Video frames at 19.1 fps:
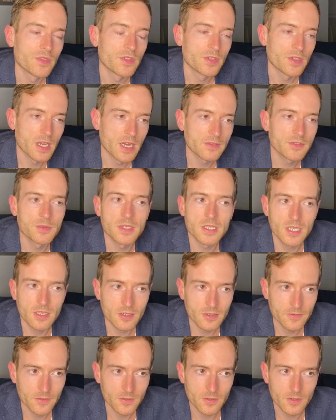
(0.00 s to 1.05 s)
you have to be
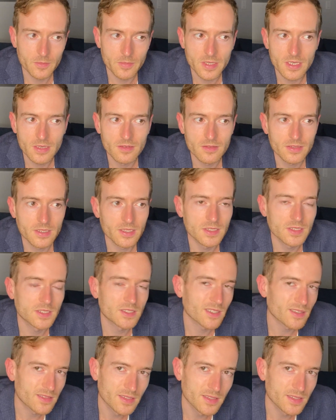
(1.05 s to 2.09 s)
careful about getting
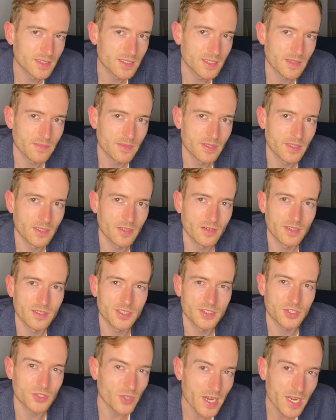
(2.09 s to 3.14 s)
sucked into something or a
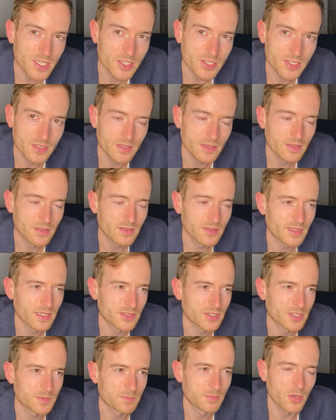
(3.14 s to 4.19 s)
distraction
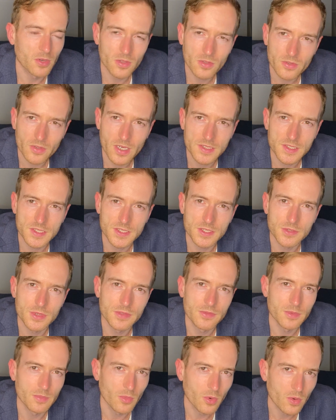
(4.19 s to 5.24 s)
that just polarizes you
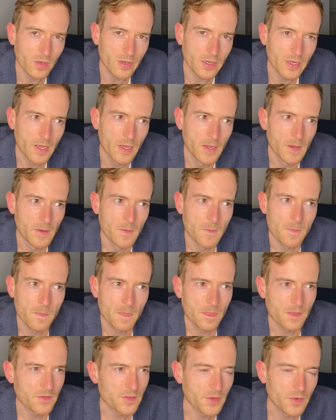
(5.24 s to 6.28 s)
even more.
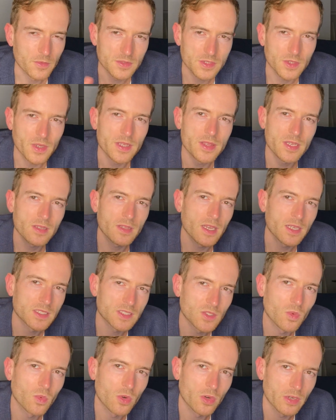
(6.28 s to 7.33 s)
So, so I think
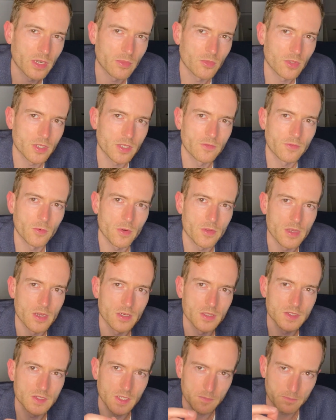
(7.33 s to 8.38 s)
that's the word I'm looking for
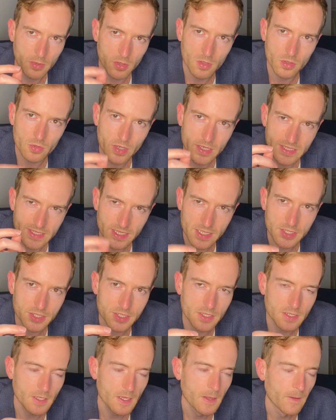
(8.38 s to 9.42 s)
there is like polarization.